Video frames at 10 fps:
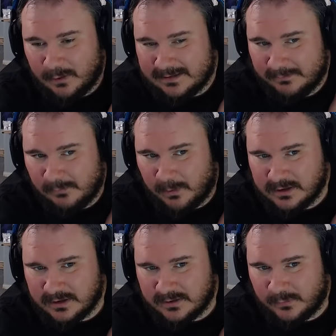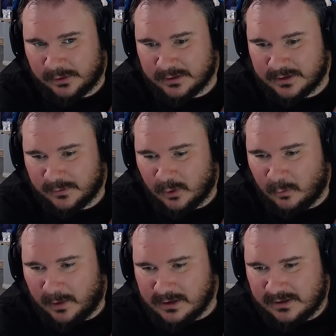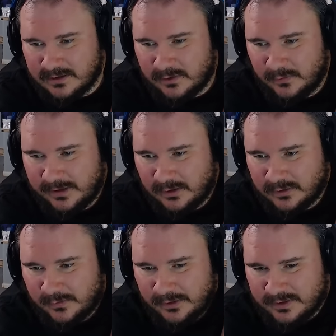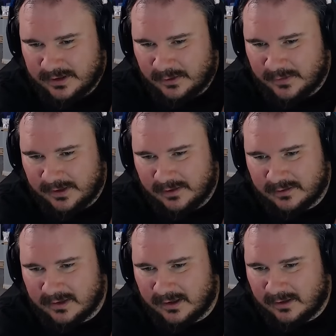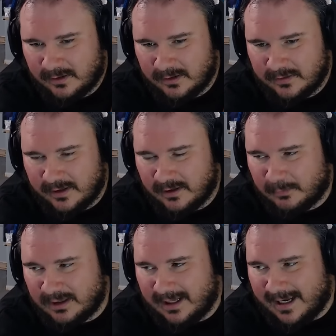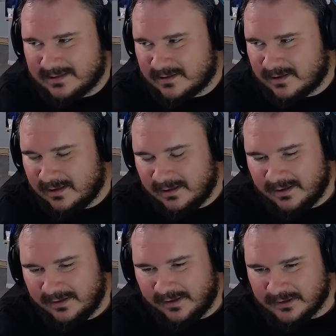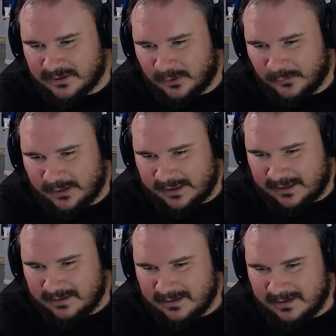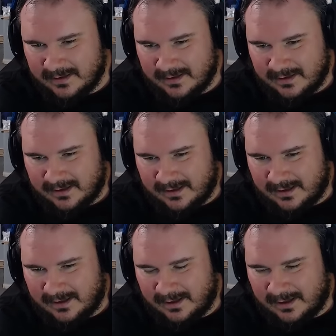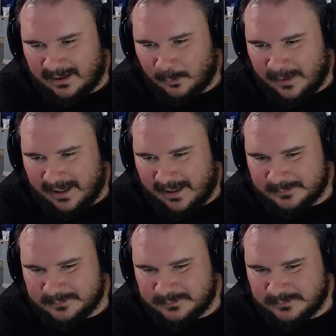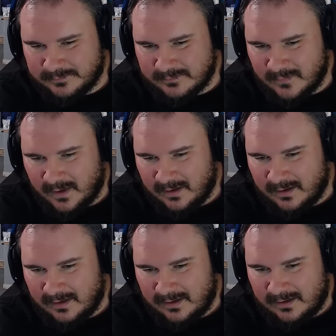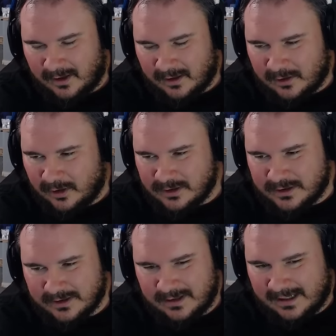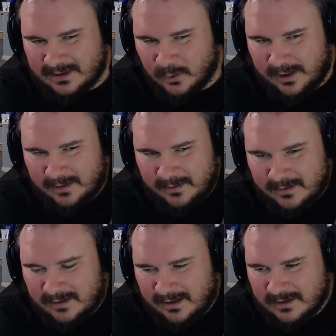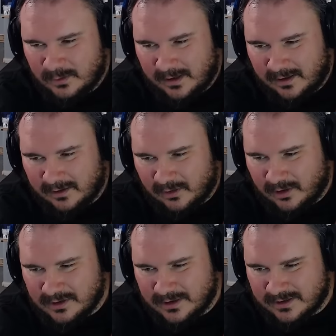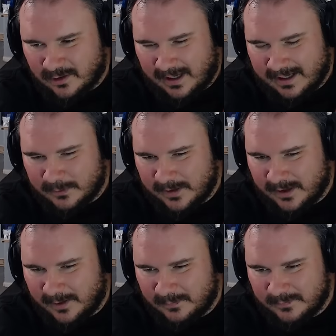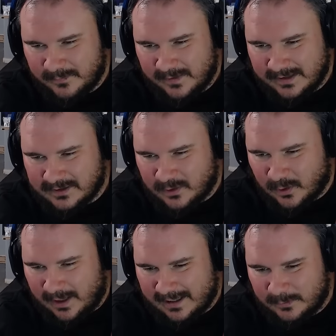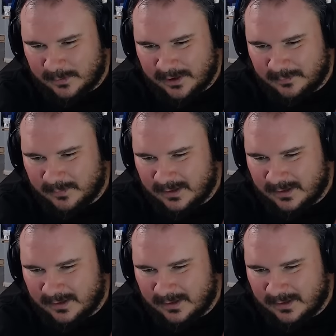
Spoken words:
guys haven't watched these for yourself, go watch these two videos for yourself. They're a blast. They're so funny. Ah, man. Our girls just, I swear our girls just crack me up. They just crack me up.